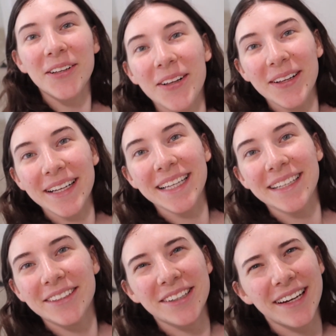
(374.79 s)

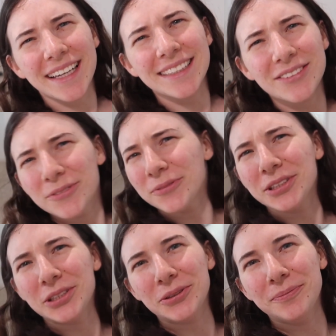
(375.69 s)
on, or I guess
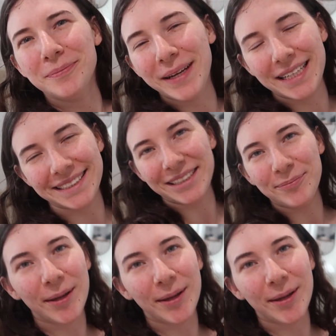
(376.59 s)
resume painting,